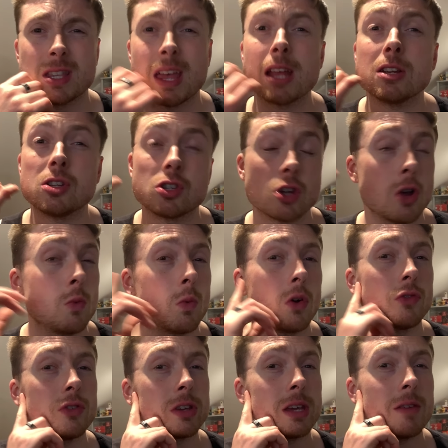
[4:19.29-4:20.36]
They don't
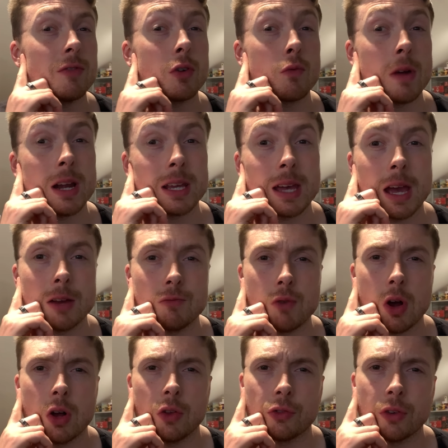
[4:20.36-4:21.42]
want to give the renegade
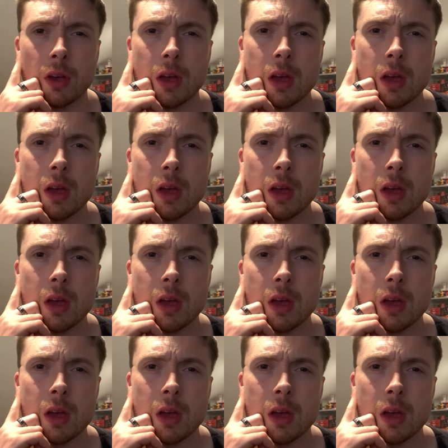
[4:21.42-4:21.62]
royals